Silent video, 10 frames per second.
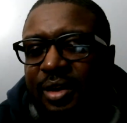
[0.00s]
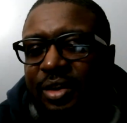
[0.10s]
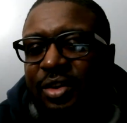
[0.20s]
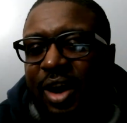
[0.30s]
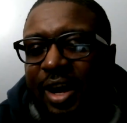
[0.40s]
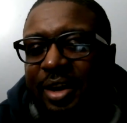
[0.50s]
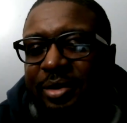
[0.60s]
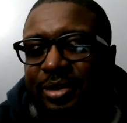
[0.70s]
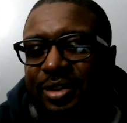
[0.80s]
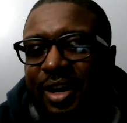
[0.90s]
Cry,
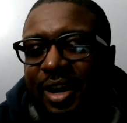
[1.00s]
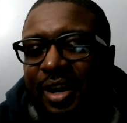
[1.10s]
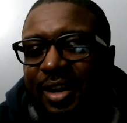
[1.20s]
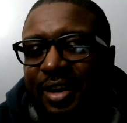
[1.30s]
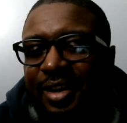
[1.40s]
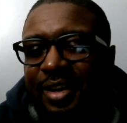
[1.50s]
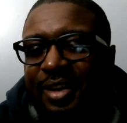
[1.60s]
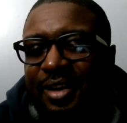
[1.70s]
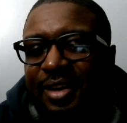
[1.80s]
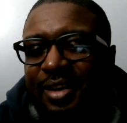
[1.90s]
Eagles cry.
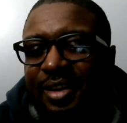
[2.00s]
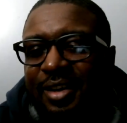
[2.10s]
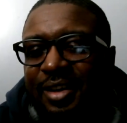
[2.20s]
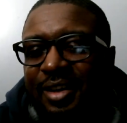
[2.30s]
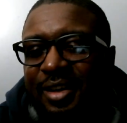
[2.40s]
Yeah.